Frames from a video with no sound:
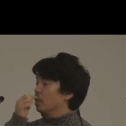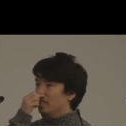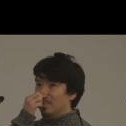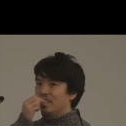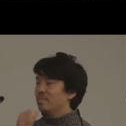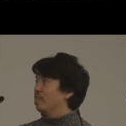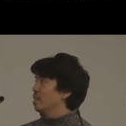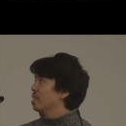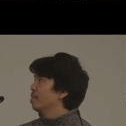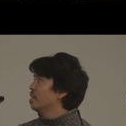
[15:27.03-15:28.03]
So this is
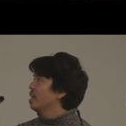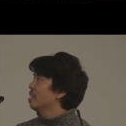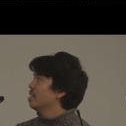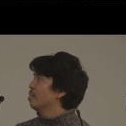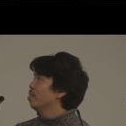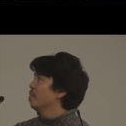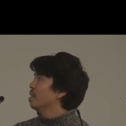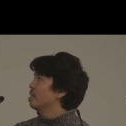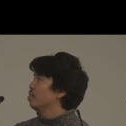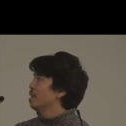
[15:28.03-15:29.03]
my summary.
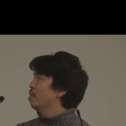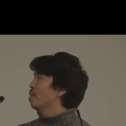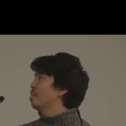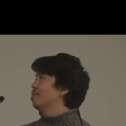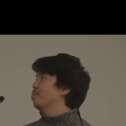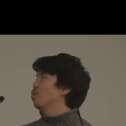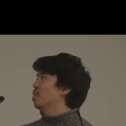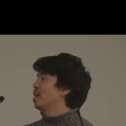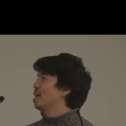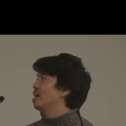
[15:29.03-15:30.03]
We
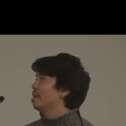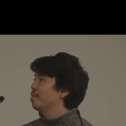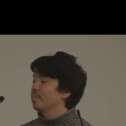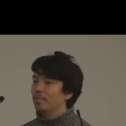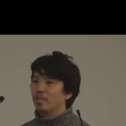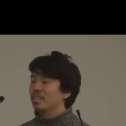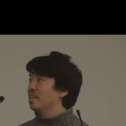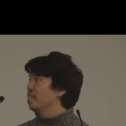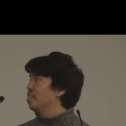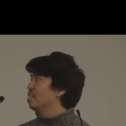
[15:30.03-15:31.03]

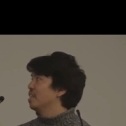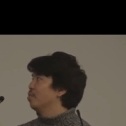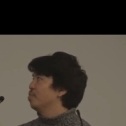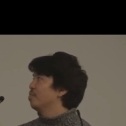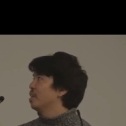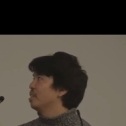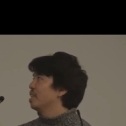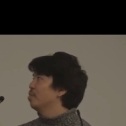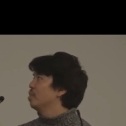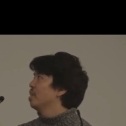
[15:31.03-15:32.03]
presented the 7 by
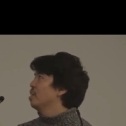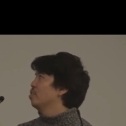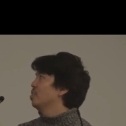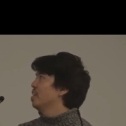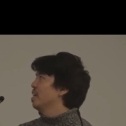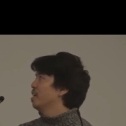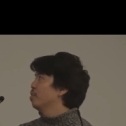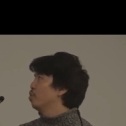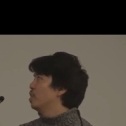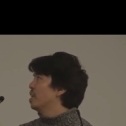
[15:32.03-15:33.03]
7 to the
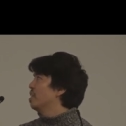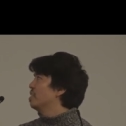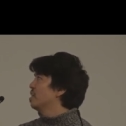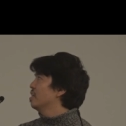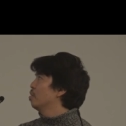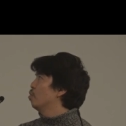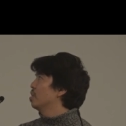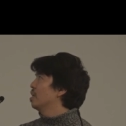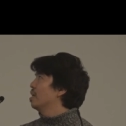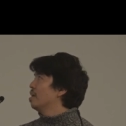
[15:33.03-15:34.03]
electrode array design
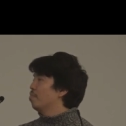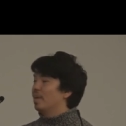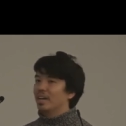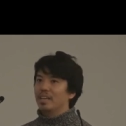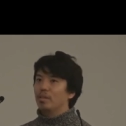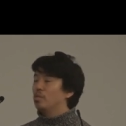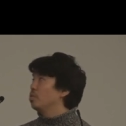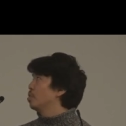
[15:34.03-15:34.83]
for the fine